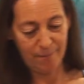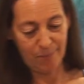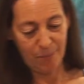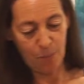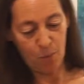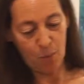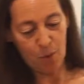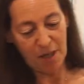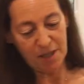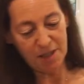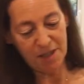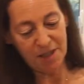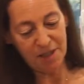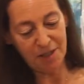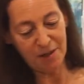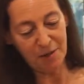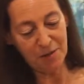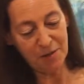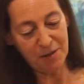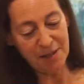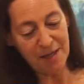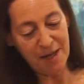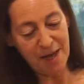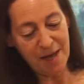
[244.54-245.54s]
Watch it
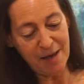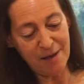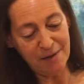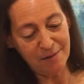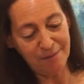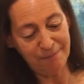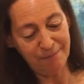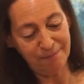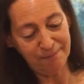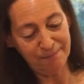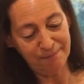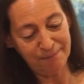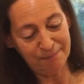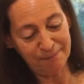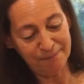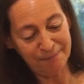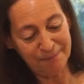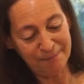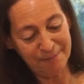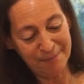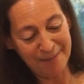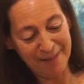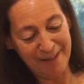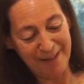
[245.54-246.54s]
go down,
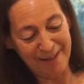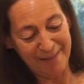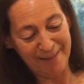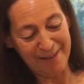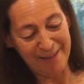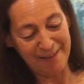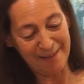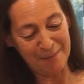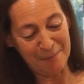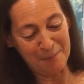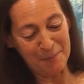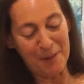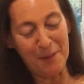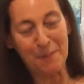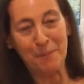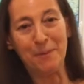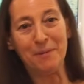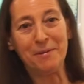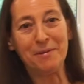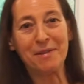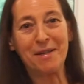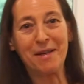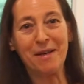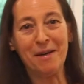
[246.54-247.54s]
and then the
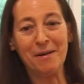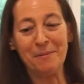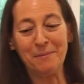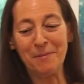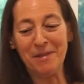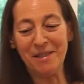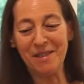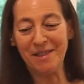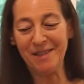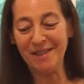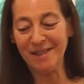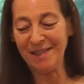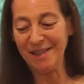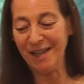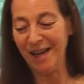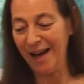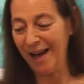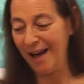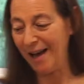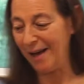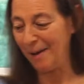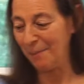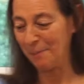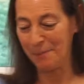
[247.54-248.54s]
bubbles come to the
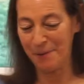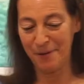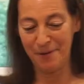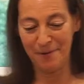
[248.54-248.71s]
top.